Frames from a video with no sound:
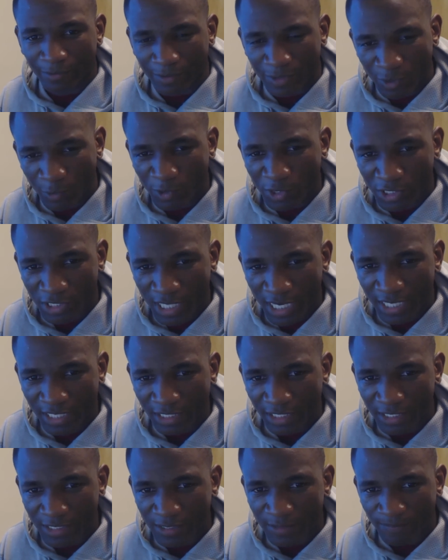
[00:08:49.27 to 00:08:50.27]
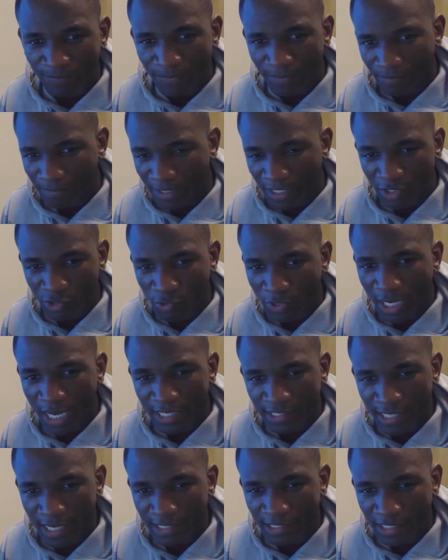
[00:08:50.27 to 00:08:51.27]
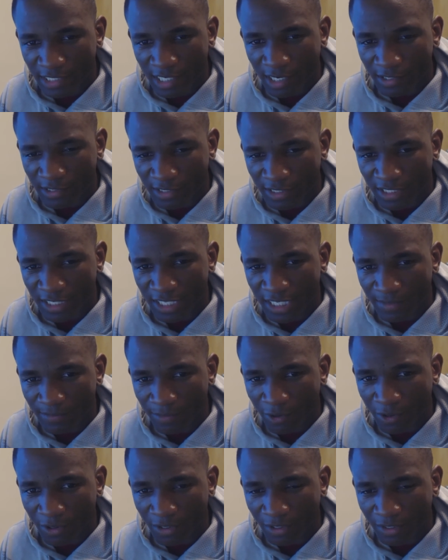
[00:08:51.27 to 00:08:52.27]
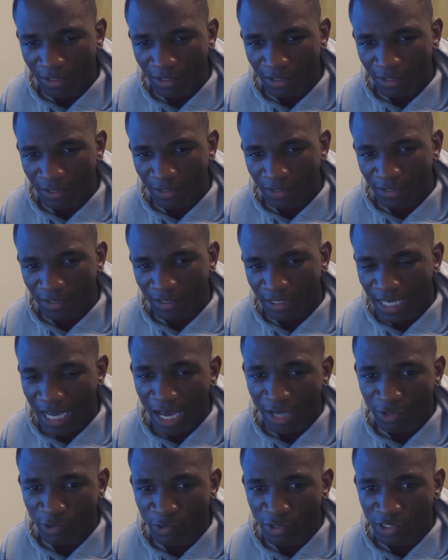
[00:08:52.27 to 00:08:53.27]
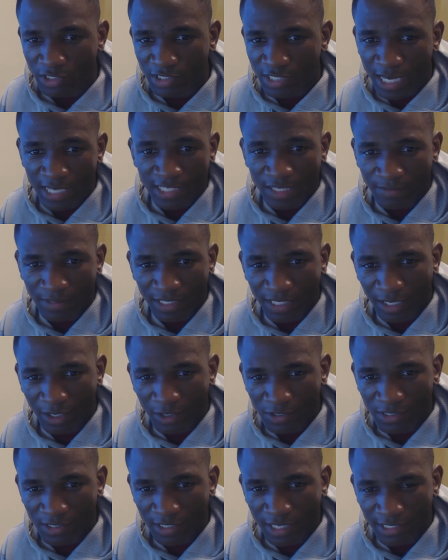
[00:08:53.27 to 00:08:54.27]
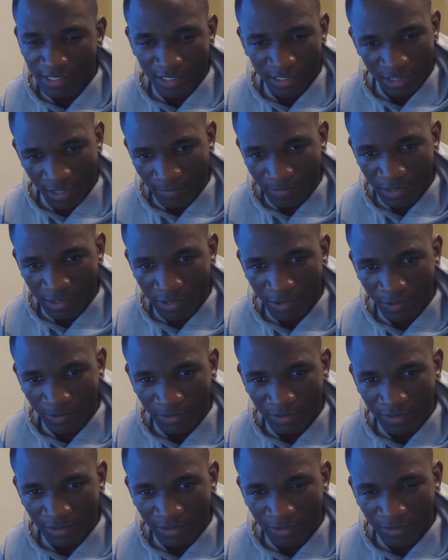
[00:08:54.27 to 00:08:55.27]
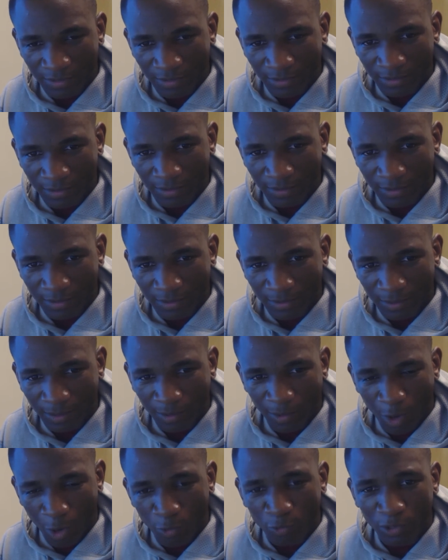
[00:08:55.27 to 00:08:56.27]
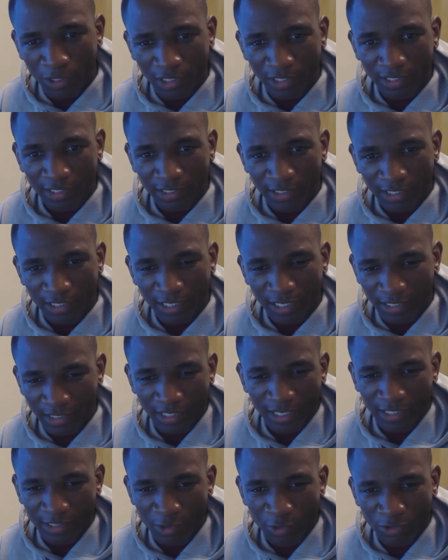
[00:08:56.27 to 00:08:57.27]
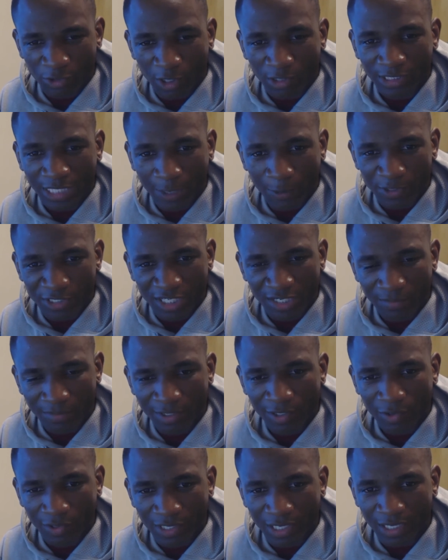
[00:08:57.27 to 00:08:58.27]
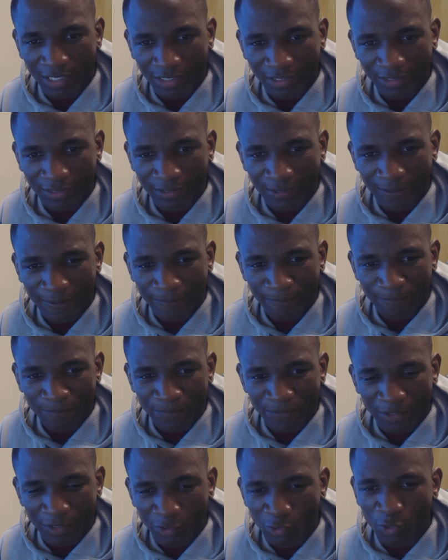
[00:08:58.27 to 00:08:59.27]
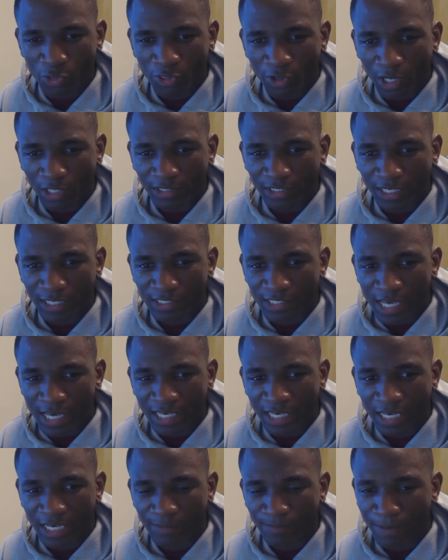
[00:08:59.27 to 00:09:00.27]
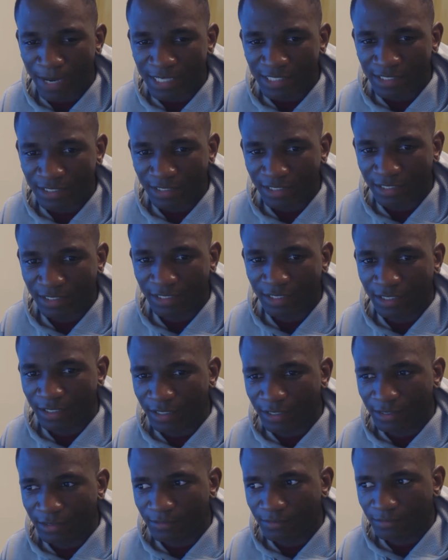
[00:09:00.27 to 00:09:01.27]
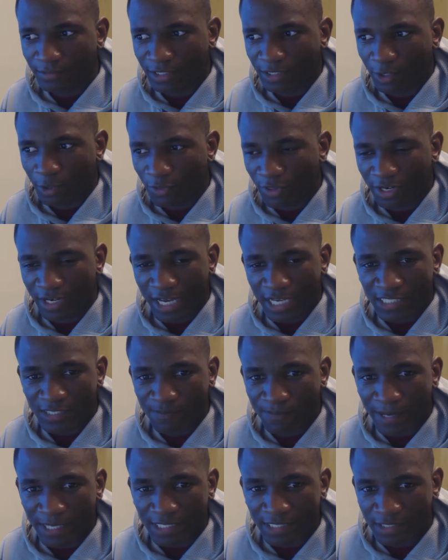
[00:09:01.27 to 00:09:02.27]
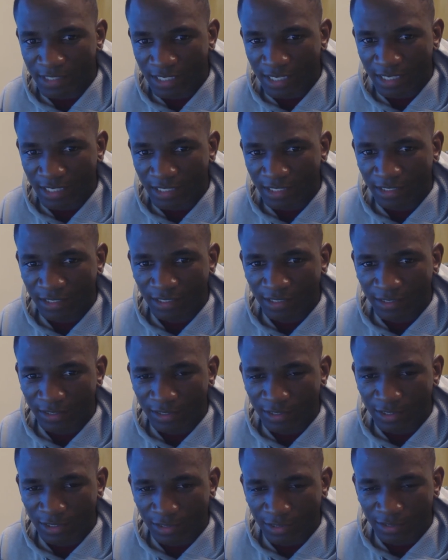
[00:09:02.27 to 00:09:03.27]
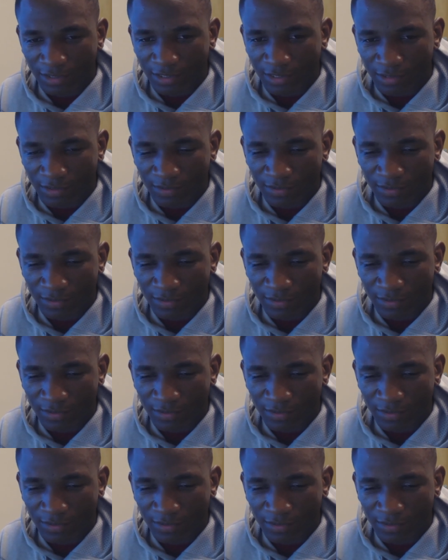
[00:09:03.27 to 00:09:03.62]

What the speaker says: So what you're saying is, because you can't take TRT anymore, now you just take something else as a substitute? Oh, really? And you thought that was going to be okay? You thought that taking basically the next best thing to